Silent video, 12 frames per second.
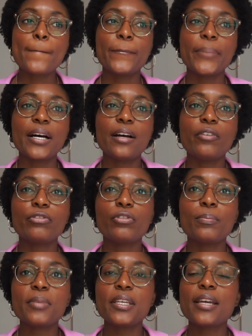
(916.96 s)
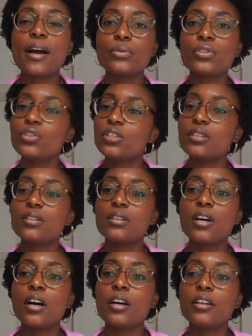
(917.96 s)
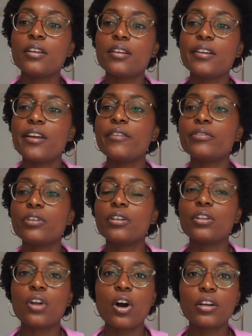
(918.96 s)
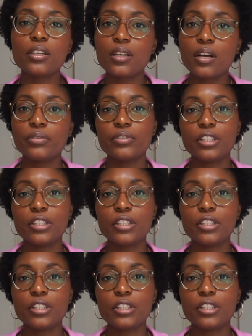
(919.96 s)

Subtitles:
But for me, I was just never long enough